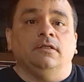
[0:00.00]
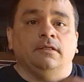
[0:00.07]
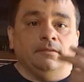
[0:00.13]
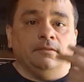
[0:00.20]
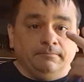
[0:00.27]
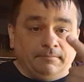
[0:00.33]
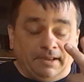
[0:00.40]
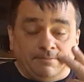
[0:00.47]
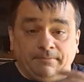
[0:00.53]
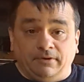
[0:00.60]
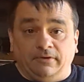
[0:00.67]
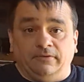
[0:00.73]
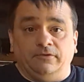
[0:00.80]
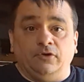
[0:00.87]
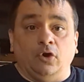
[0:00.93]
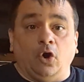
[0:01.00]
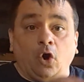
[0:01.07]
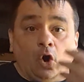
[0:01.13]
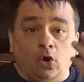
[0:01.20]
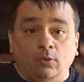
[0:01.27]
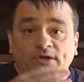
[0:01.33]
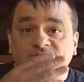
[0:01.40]
Remember, you're
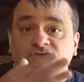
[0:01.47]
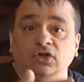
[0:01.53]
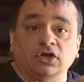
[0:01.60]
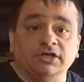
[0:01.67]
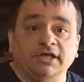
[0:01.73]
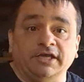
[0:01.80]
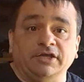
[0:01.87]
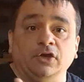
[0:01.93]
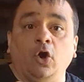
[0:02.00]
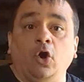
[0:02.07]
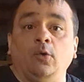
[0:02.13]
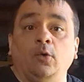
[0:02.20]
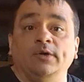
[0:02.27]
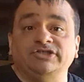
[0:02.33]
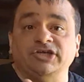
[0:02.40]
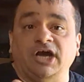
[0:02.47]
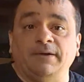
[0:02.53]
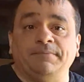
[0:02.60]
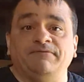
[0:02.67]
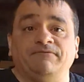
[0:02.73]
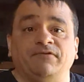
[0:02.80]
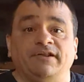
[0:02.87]
always looking. You're always
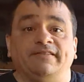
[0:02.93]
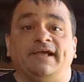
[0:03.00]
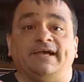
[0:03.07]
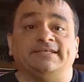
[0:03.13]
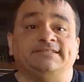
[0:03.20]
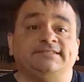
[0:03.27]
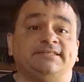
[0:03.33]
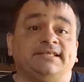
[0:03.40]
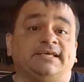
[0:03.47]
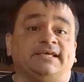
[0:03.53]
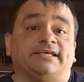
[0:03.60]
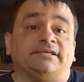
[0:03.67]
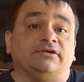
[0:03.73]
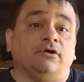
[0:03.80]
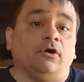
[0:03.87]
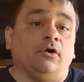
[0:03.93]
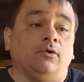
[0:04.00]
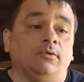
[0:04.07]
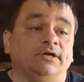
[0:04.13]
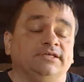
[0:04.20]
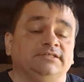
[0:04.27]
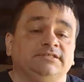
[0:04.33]
shopping for the next thing. You're
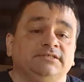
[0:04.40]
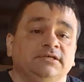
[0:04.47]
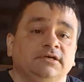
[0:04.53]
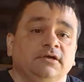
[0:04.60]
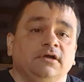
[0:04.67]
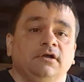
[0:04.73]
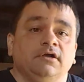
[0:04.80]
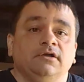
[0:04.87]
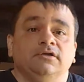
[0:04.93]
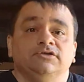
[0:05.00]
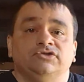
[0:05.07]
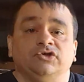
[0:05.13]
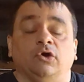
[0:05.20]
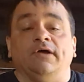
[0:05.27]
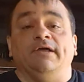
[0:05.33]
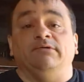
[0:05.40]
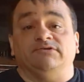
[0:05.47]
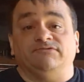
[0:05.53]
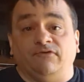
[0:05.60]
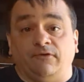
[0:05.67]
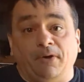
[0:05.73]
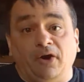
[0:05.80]
always... So it was
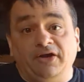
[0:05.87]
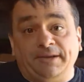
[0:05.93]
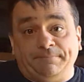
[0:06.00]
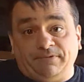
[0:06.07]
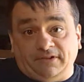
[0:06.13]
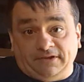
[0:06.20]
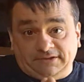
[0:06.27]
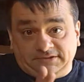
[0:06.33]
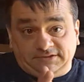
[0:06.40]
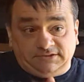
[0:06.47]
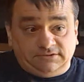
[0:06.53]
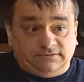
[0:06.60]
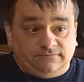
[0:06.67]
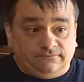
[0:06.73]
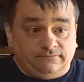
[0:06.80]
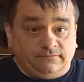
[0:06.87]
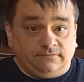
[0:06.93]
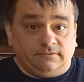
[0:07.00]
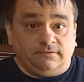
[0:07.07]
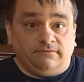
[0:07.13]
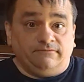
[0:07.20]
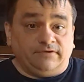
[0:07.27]
for Marketplace.
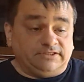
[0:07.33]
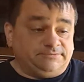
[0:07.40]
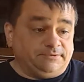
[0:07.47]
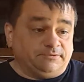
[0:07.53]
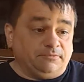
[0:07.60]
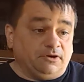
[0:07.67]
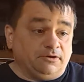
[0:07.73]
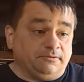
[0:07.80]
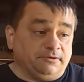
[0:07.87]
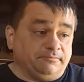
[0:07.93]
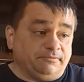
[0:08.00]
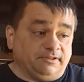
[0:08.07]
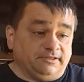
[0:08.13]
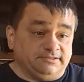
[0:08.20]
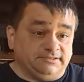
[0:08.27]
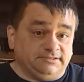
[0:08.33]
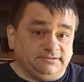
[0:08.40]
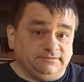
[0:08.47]
Facebook Marketplace.